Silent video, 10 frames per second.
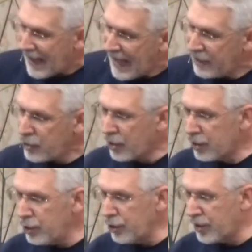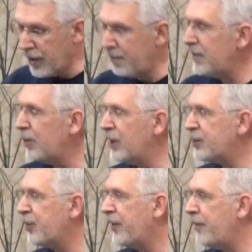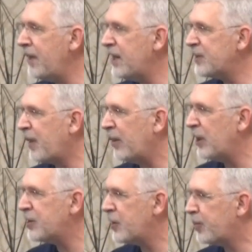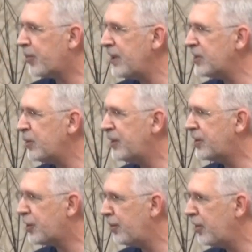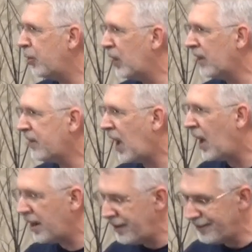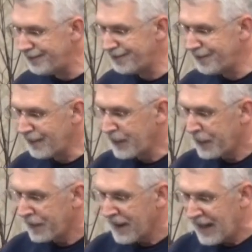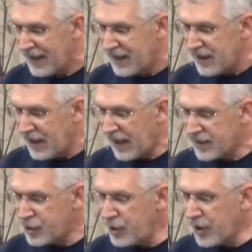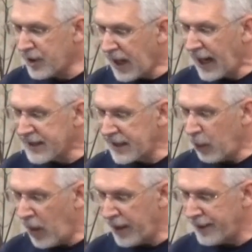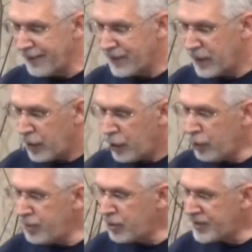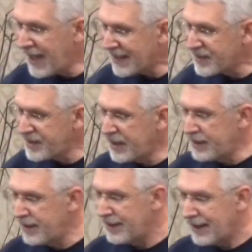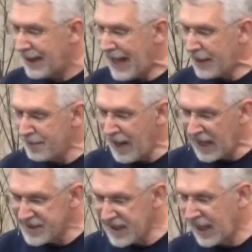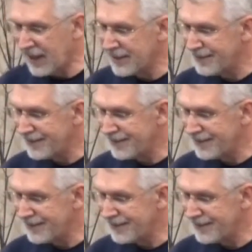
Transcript: and your Urim, which were the means by which the priest would determine the will of God, uh, to your godly one, whom you tested at Massah,